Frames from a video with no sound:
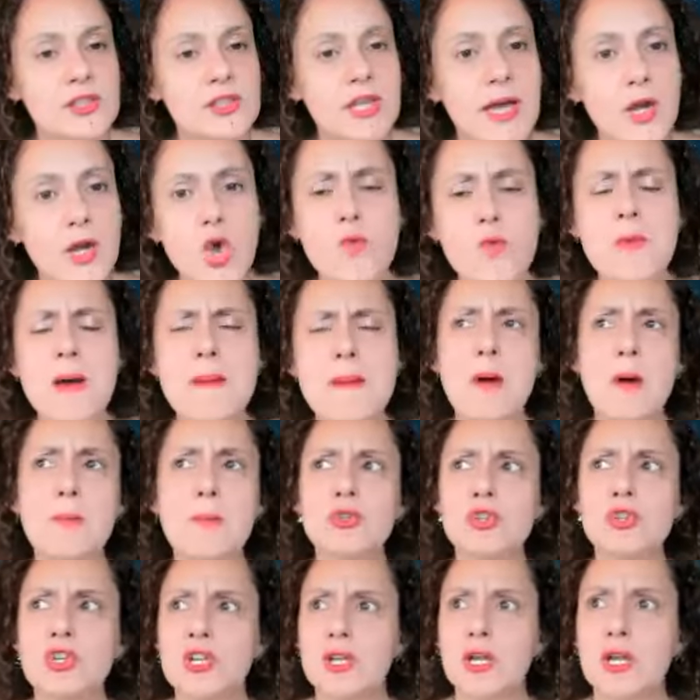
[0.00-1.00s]
that, oh, my
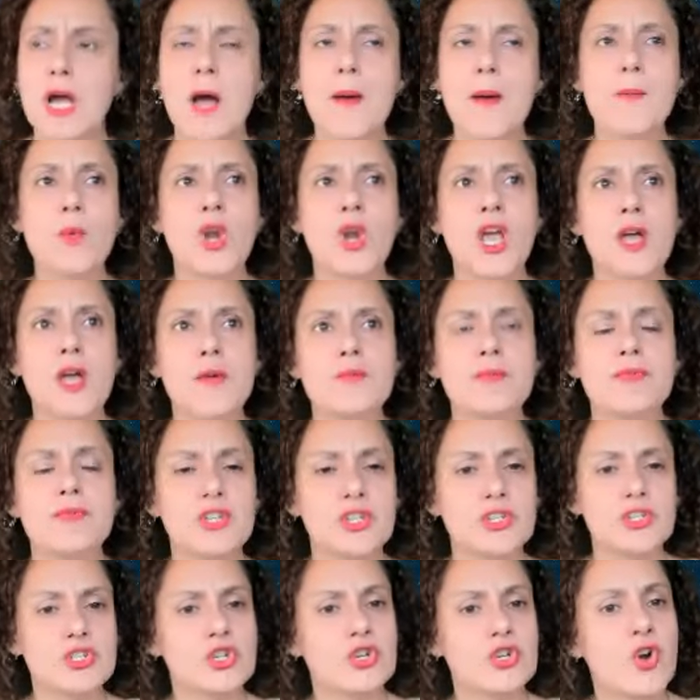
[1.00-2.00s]
mom's going to come when I'm
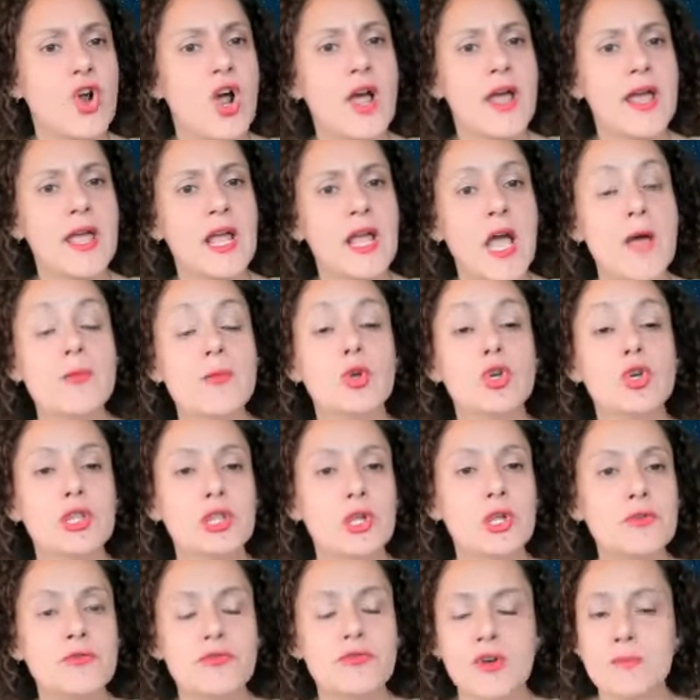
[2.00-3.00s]
finished crying. I'm going to
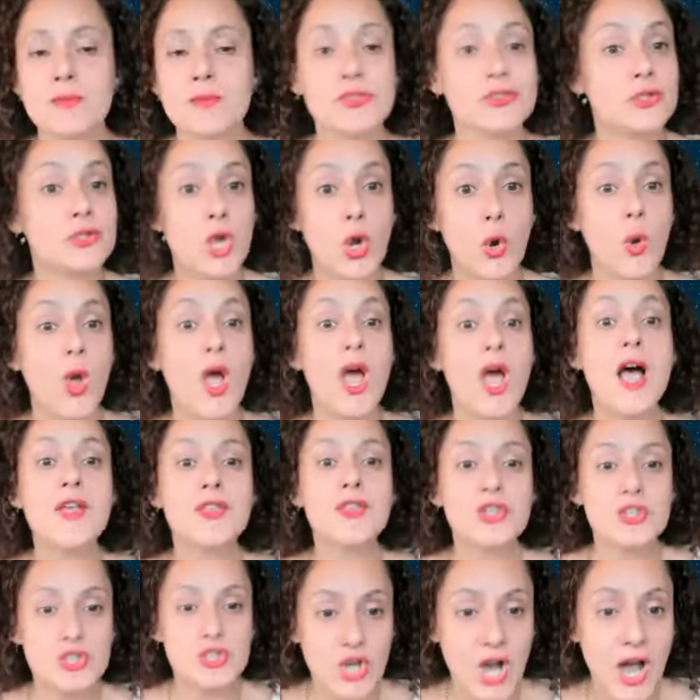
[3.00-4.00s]
learn from this. No,
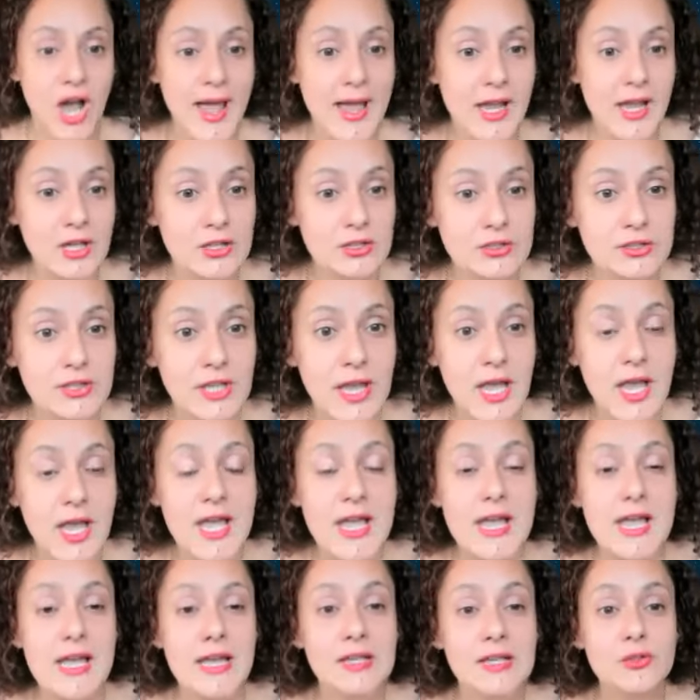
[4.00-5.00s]
the child
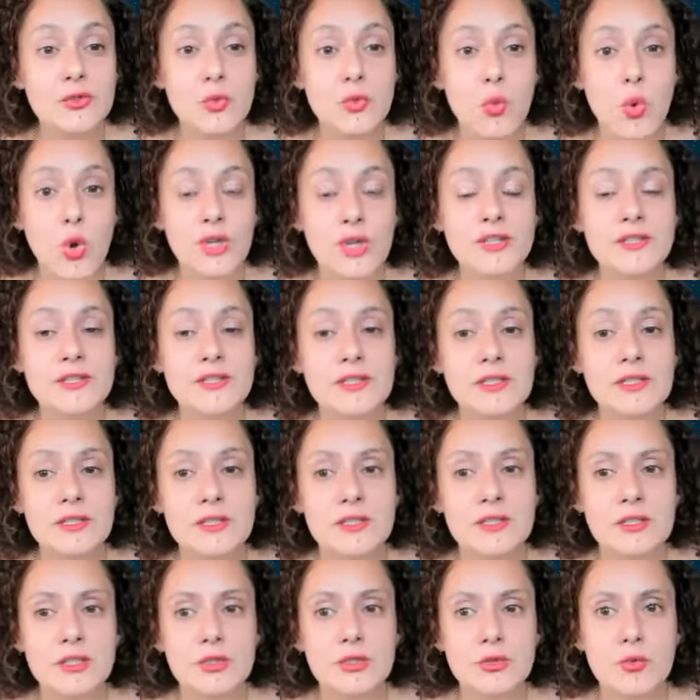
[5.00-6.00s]
is wanting
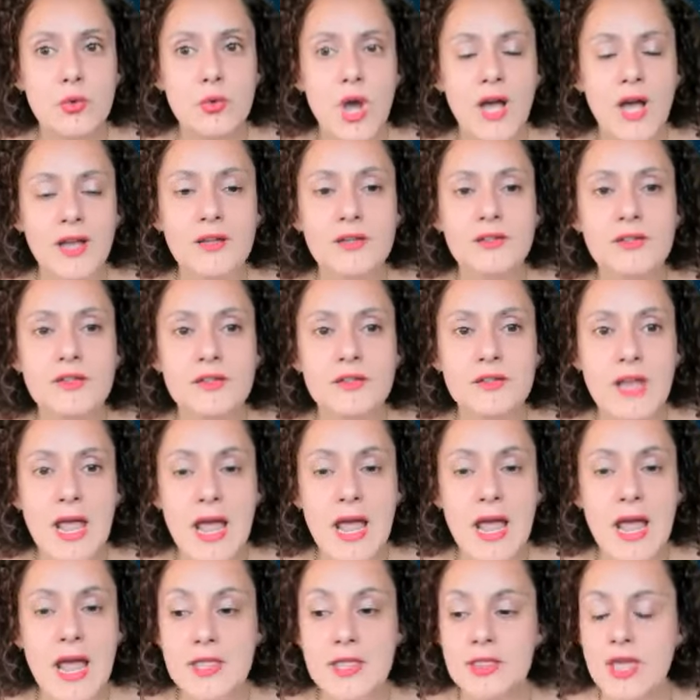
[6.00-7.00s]
to
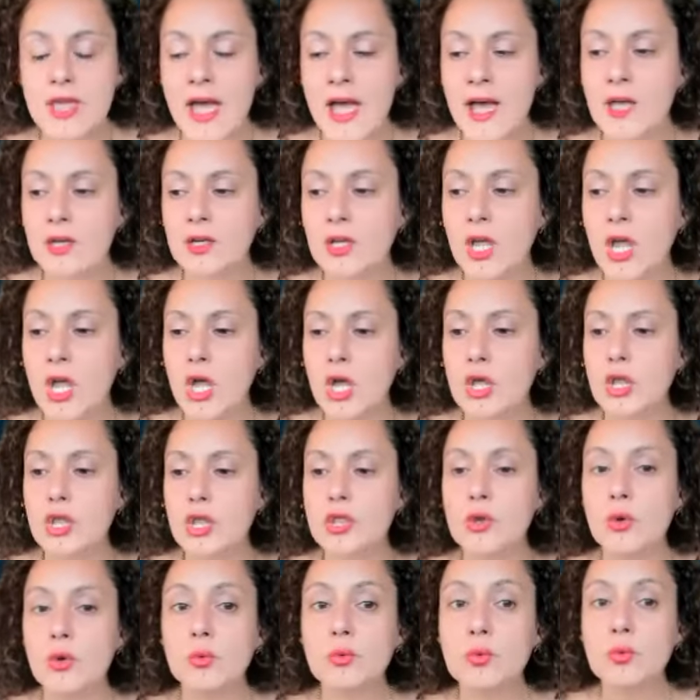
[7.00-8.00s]
understand that
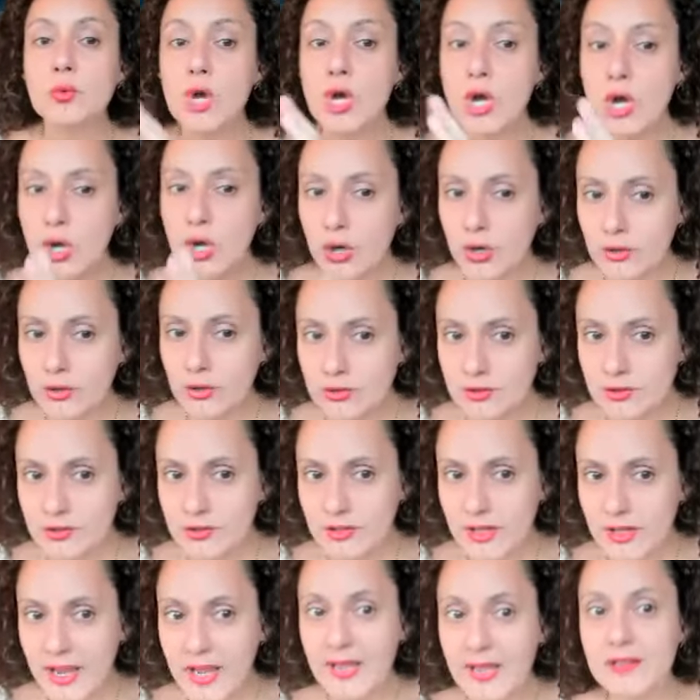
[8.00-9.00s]
the world,
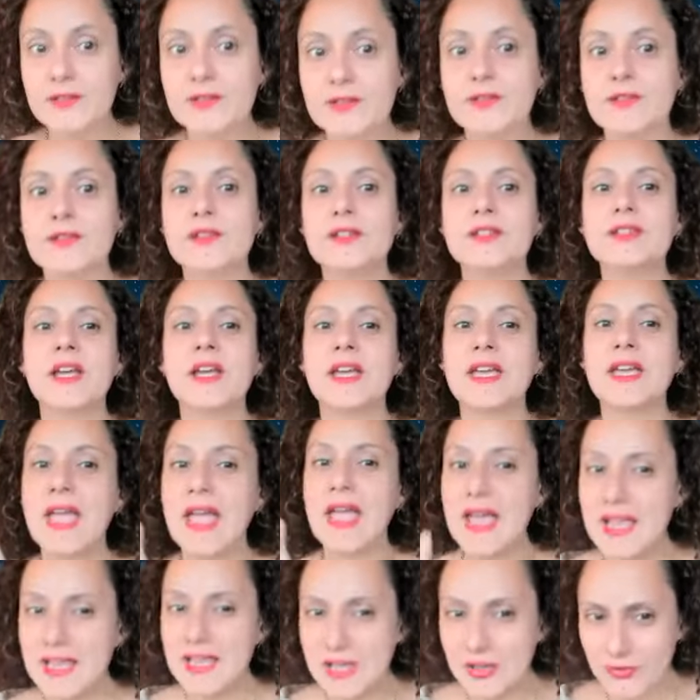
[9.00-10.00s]
hence the
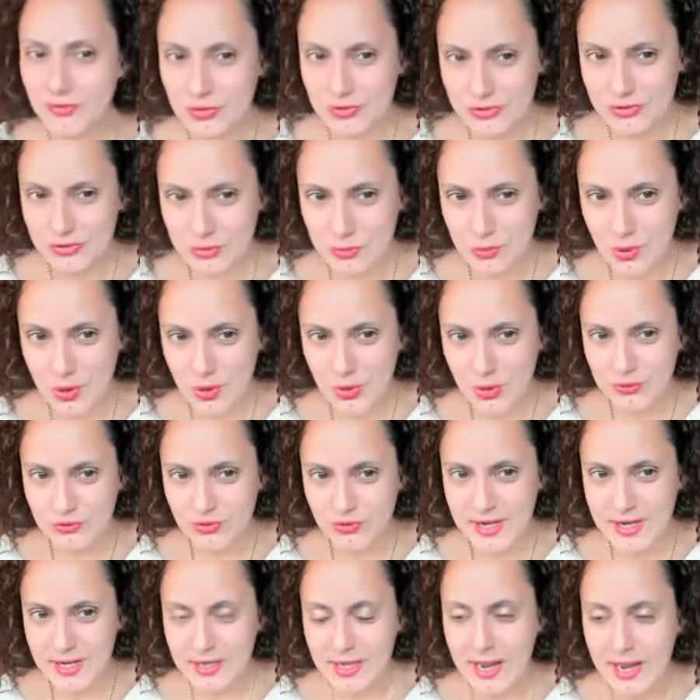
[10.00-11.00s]
caregiver is the world
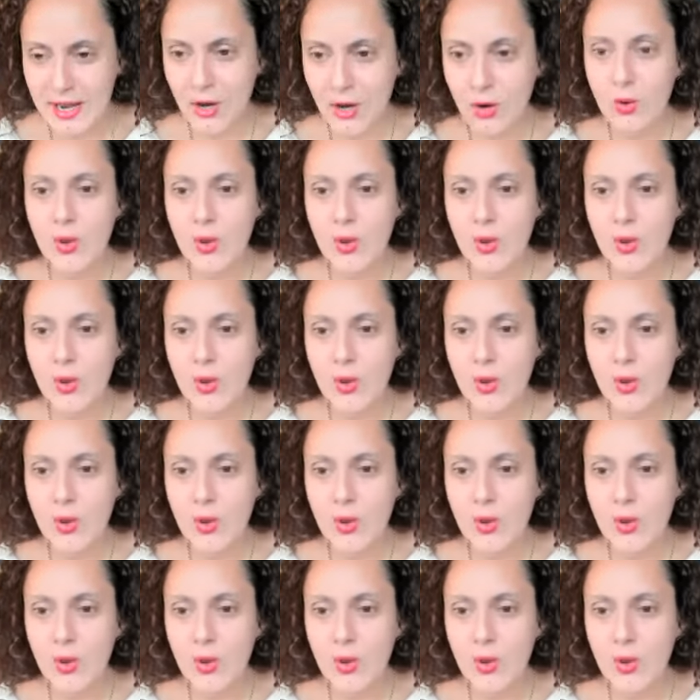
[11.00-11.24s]
right now,